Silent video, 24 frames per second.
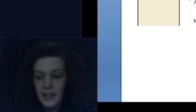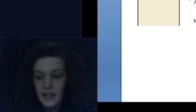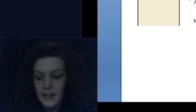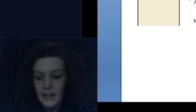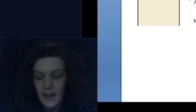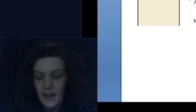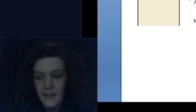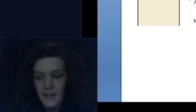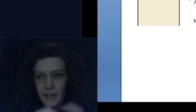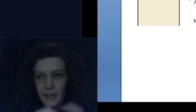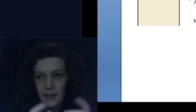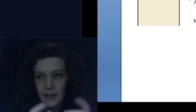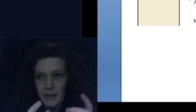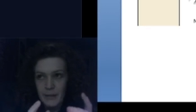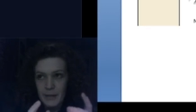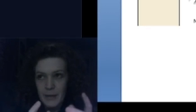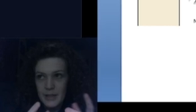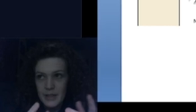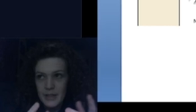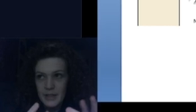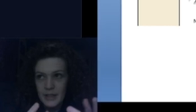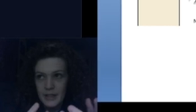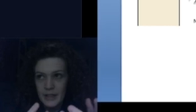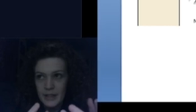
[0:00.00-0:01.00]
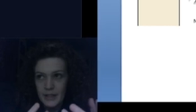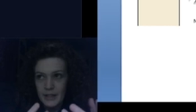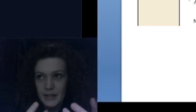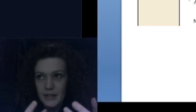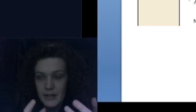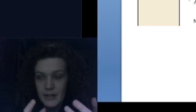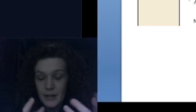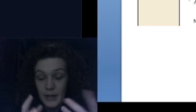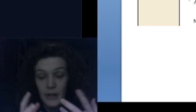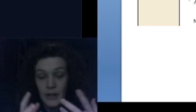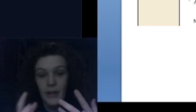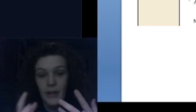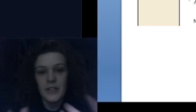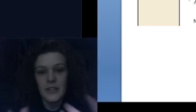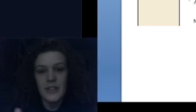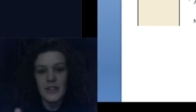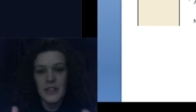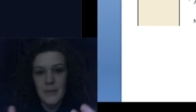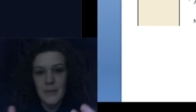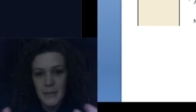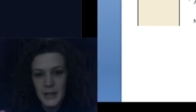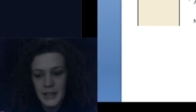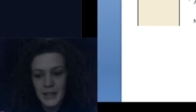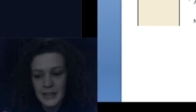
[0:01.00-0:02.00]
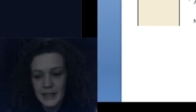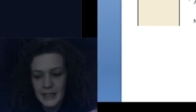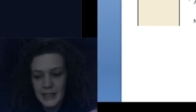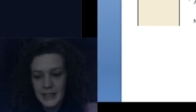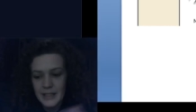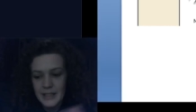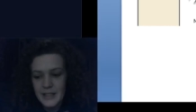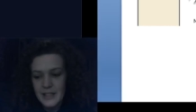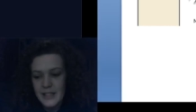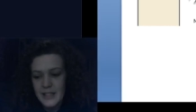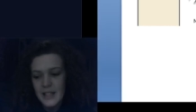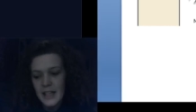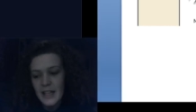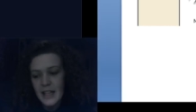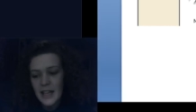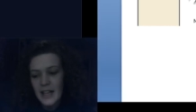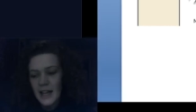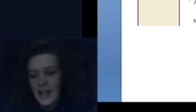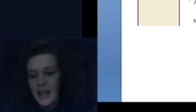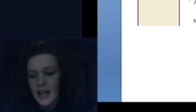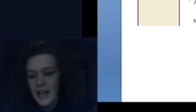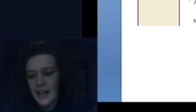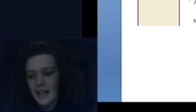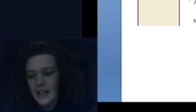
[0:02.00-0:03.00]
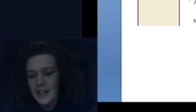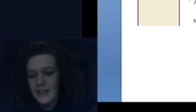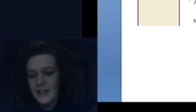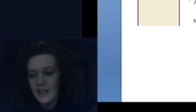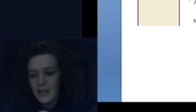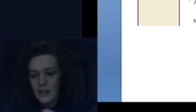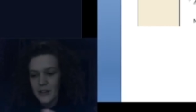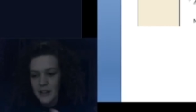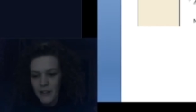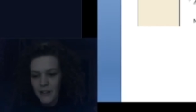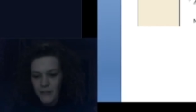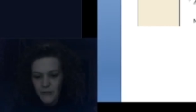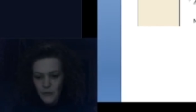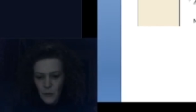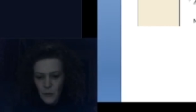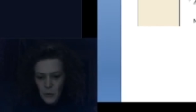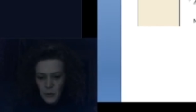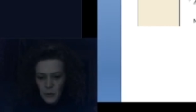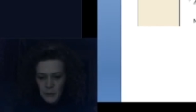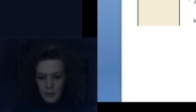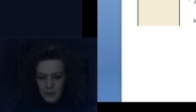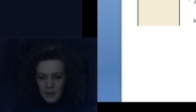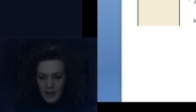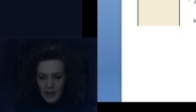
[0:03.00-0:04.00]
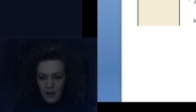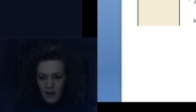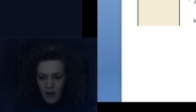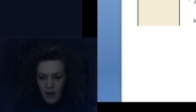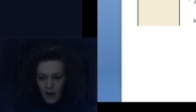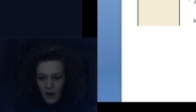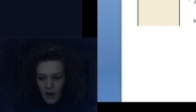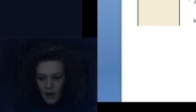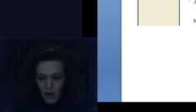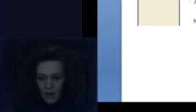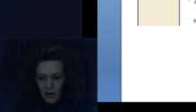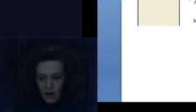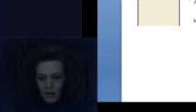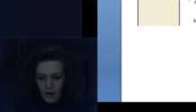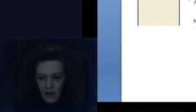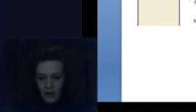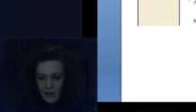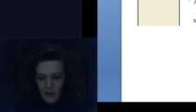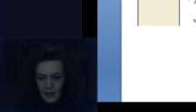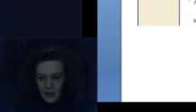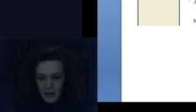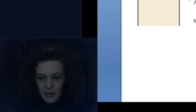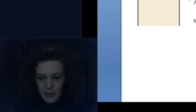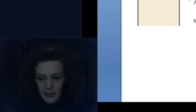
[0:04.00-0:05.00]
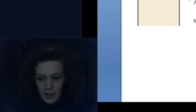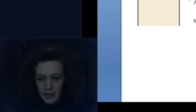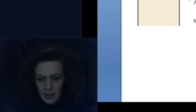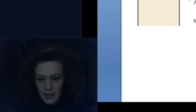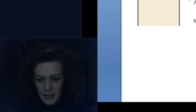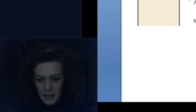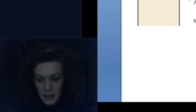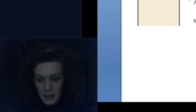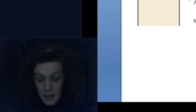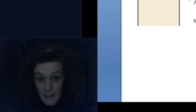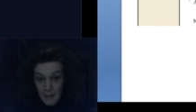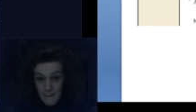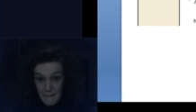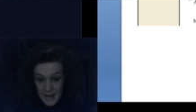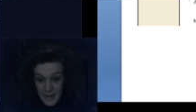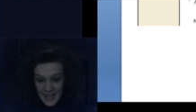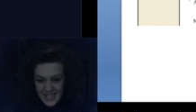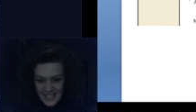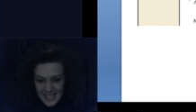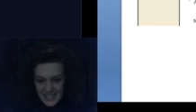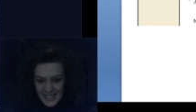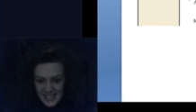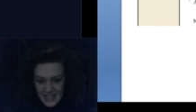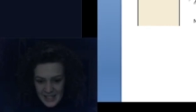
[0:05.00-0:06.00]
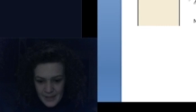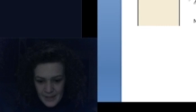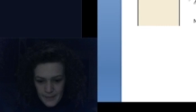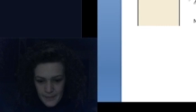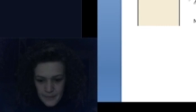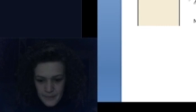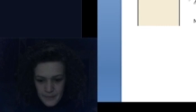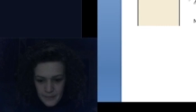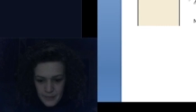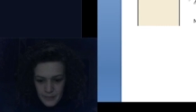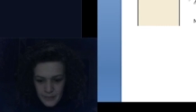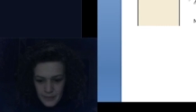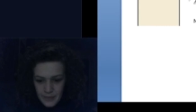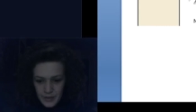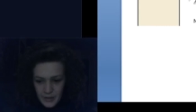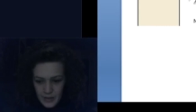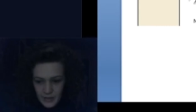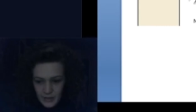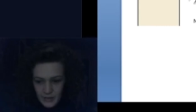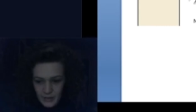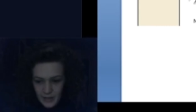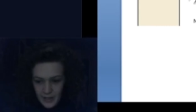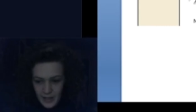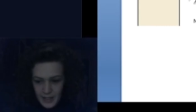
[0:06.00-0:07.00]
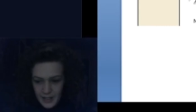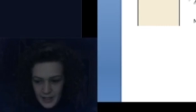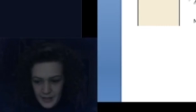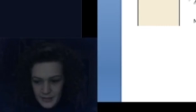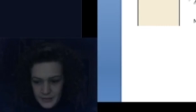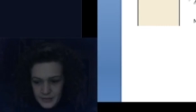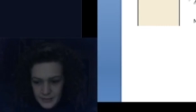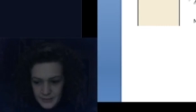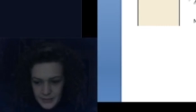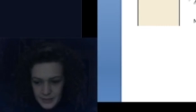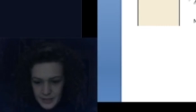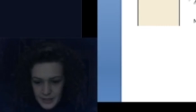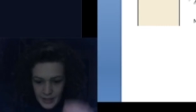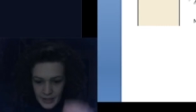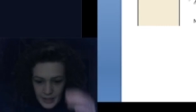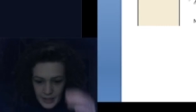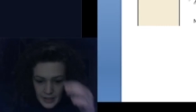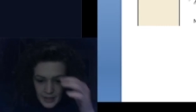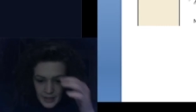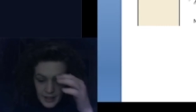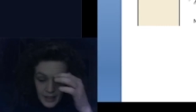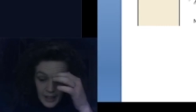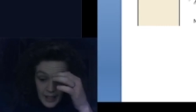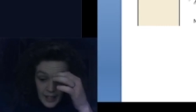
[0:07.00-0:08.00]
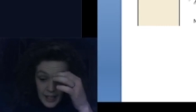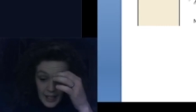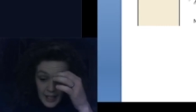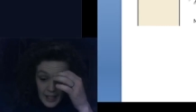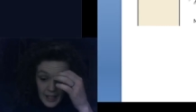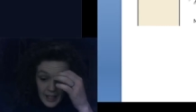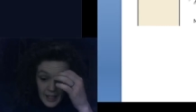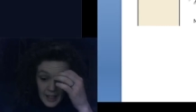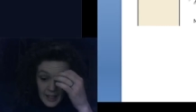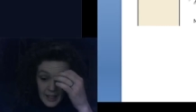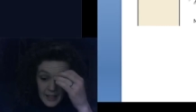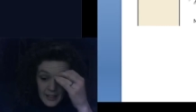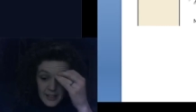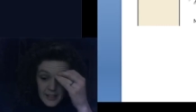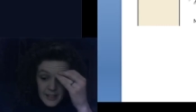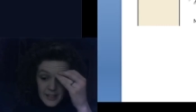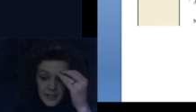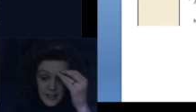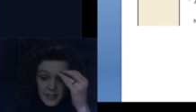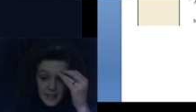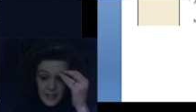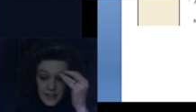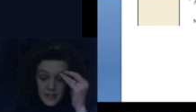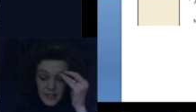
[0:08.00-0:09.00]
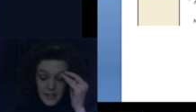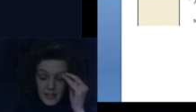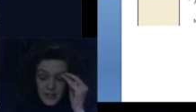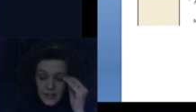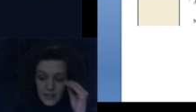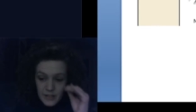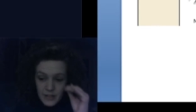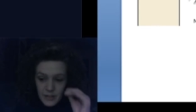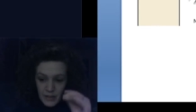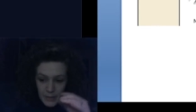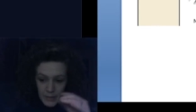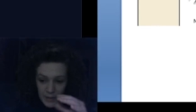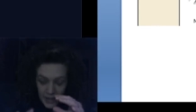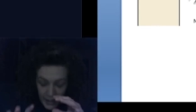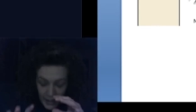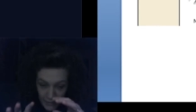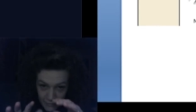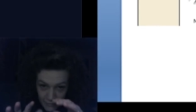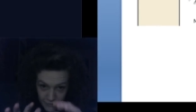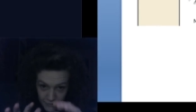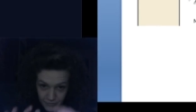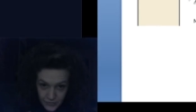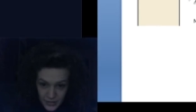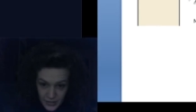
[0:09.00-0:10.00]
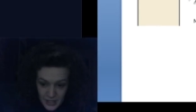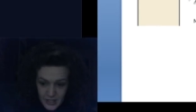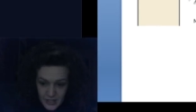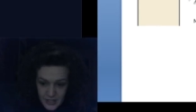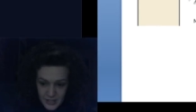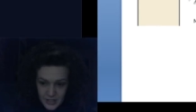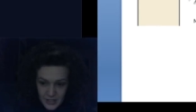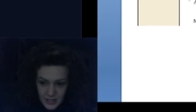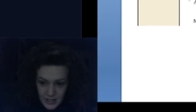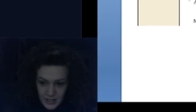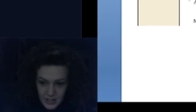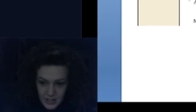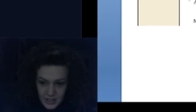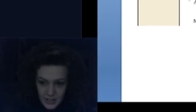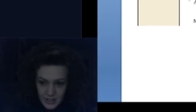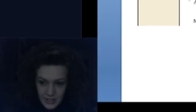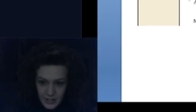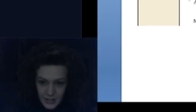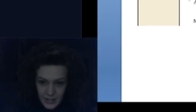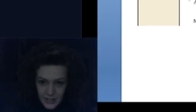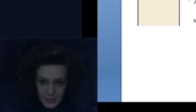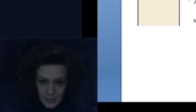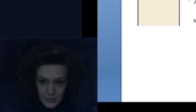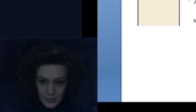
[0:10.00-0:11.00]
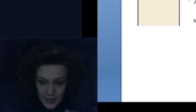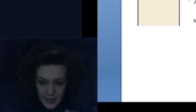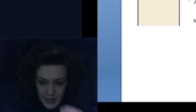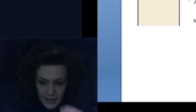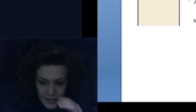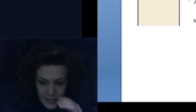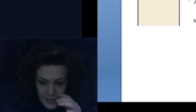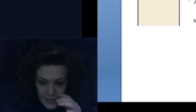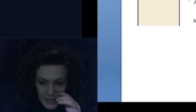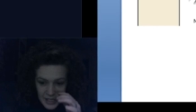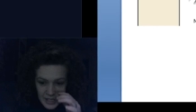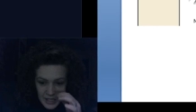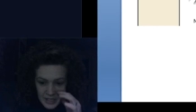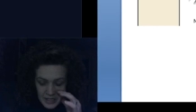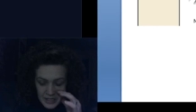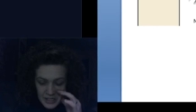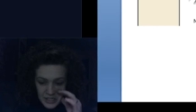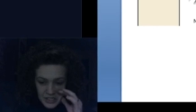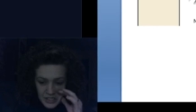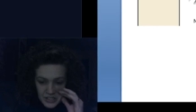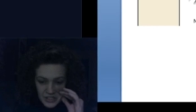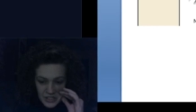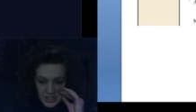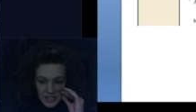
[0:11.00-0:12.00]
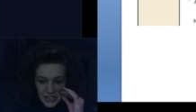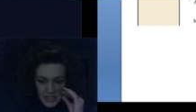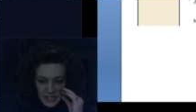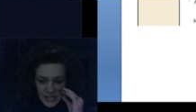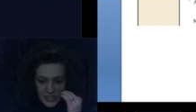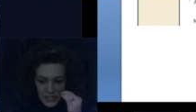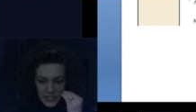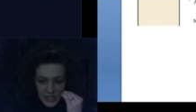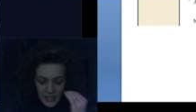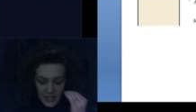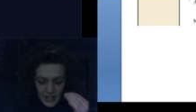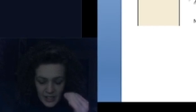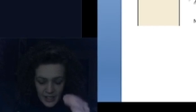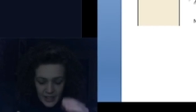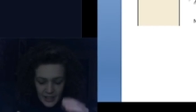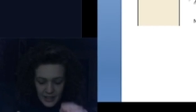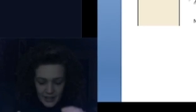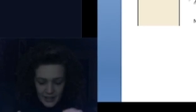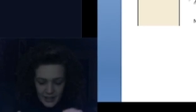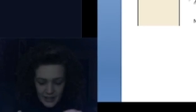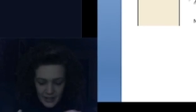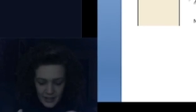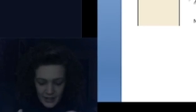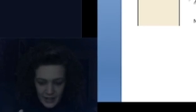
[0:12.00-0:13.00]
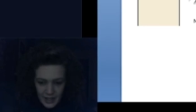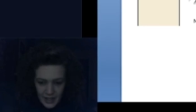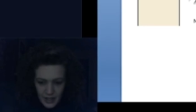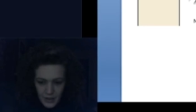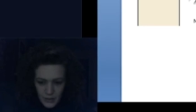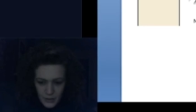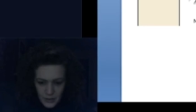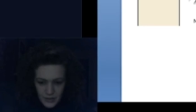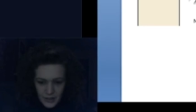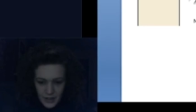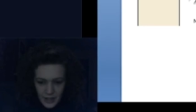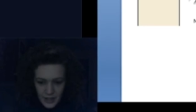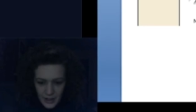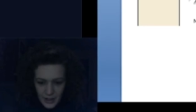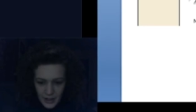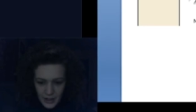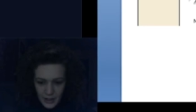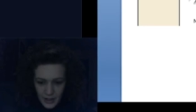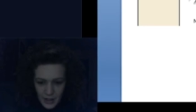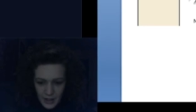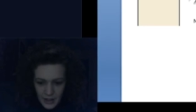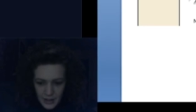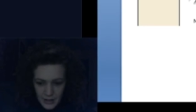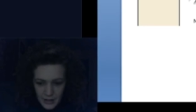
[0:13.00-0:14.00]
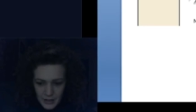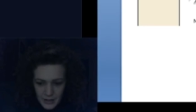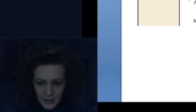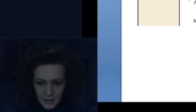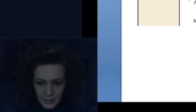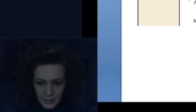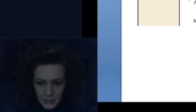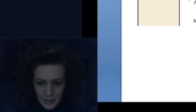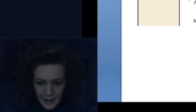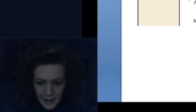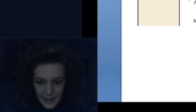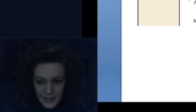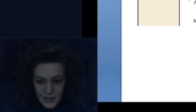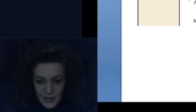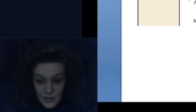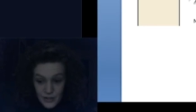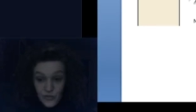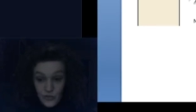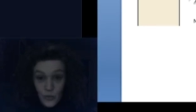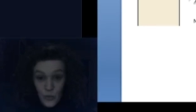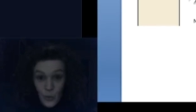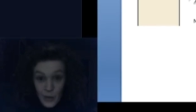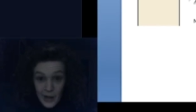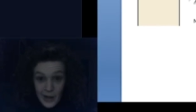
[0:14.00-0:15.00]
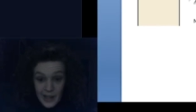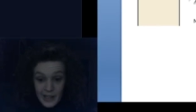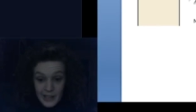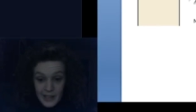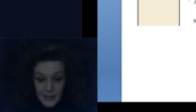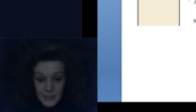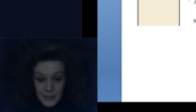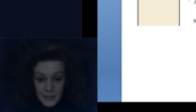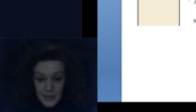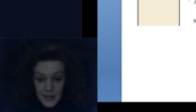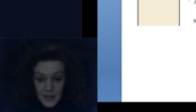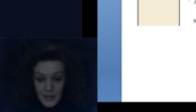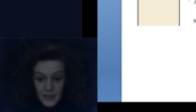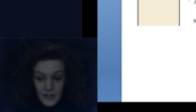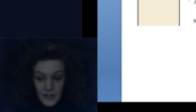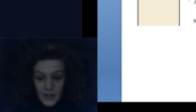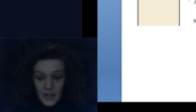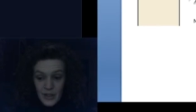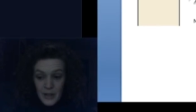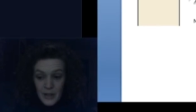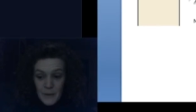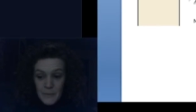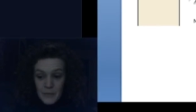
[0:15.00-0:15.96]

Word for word: They have like basically they're called cement glands, and so they form that hard base, right? And so they become fixed to this place. And essentially, it's like held there by its forehead because